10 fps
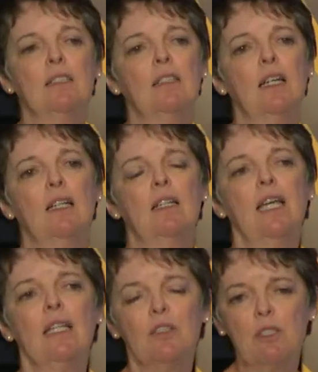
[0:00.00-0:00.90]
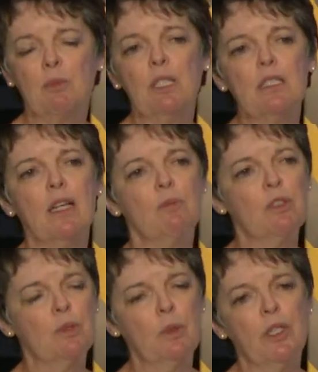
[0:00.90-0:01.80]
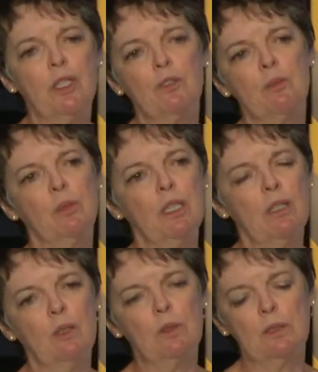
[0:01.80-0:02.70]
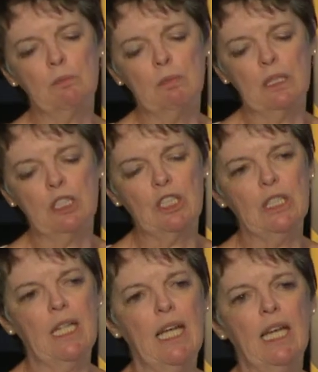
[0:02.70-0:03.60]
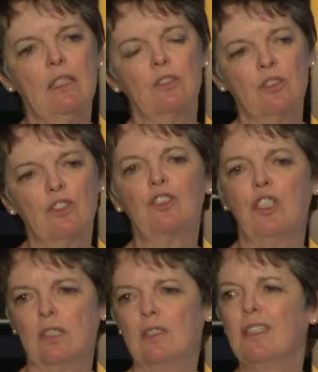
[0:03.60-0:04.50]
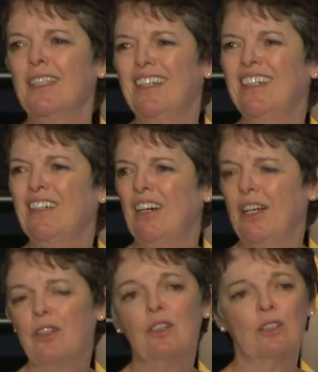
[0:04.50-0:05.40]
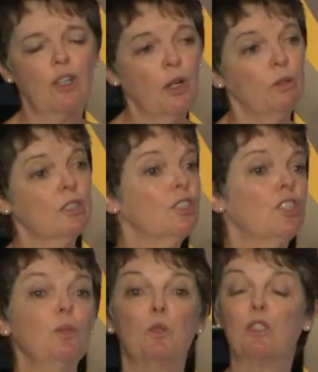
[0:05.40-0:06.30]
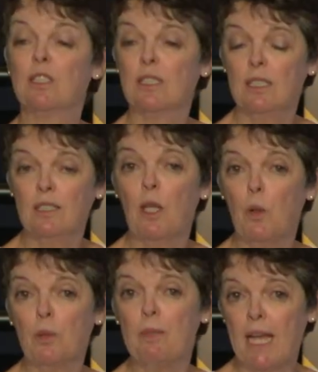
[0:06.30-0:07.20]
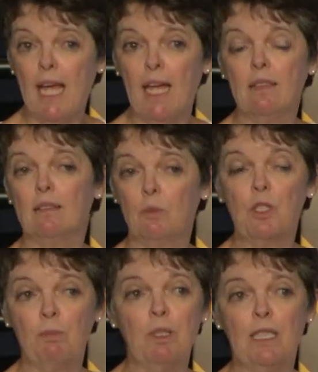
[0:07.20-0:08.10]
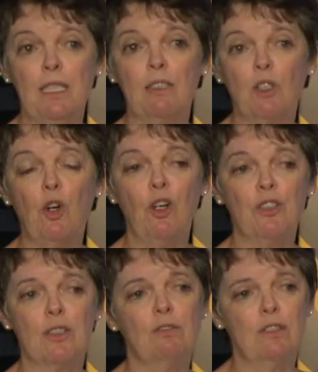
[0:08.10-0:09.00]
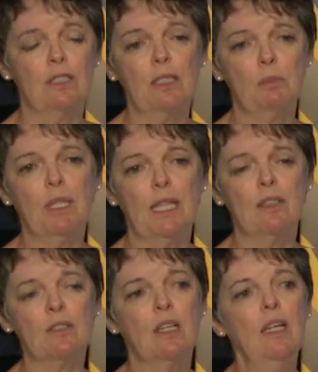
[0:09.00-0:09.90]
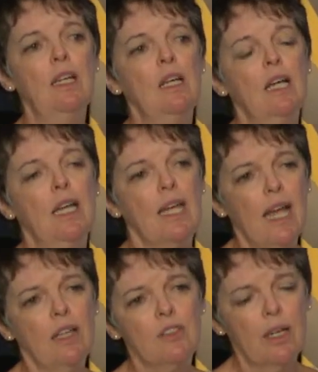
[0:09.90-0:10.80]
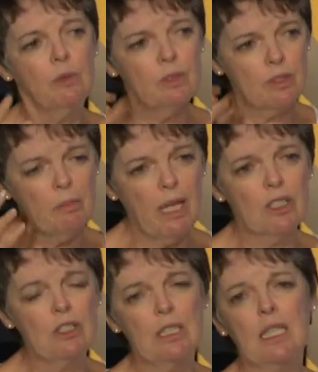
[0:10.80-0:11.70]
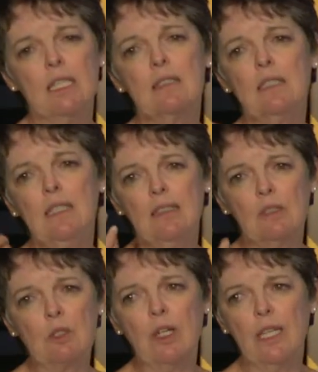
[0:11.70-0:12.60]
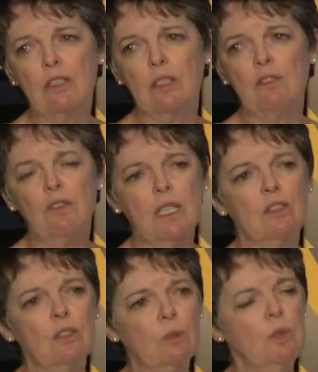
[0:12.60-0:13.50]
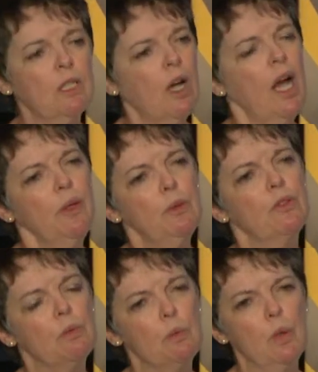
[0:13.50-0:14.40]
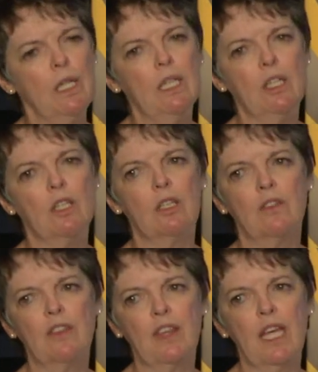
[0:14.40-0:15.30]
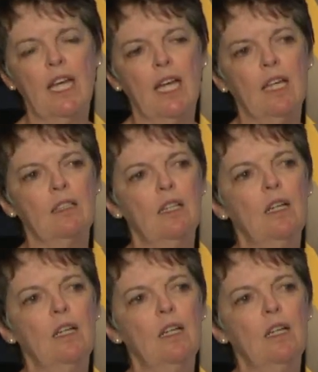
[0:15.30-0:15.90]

Uh, and it's springtime, she's wearing her spring coat, but she has soot on her coat because she works in lower Manhattan, which Peggy calls a filthy place. And as I was imagining that scene and trying to convey it to the reader, I was aware that